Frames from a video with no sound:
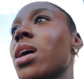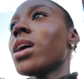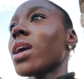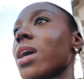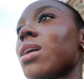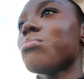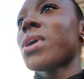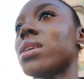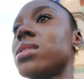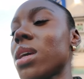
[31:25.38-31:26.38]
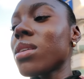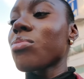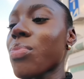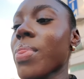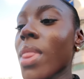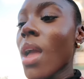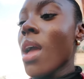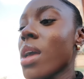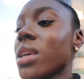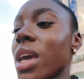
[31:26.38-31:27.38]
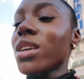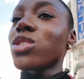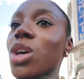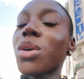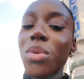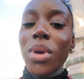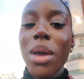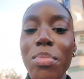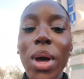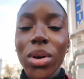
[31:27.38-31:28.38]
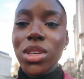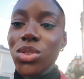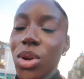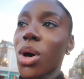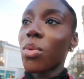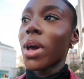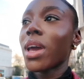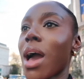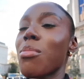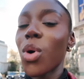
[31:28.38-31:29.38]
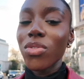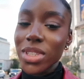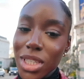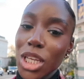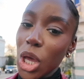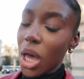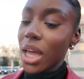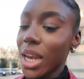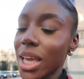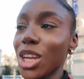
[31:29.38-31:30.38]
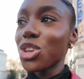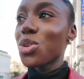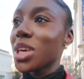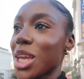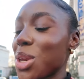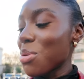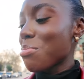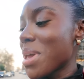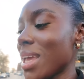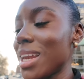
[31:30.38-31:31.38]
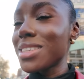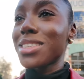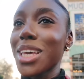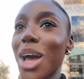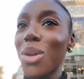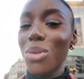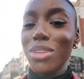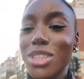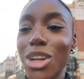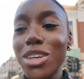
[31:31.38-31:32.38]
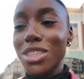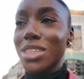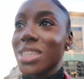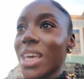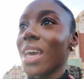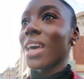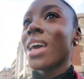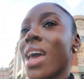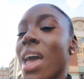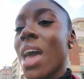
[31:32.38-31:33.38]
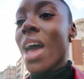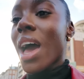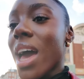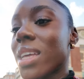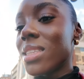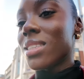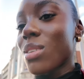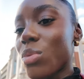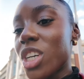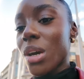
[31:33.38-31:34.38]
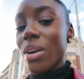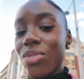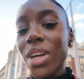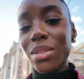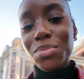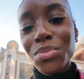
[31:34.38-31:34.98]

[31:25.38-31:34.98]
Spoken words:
Okay, amazing. Yeah, so Belky's on her way. I'm obviously early. New year, new me. Let's see how long this lasts this year. And we shall have fun.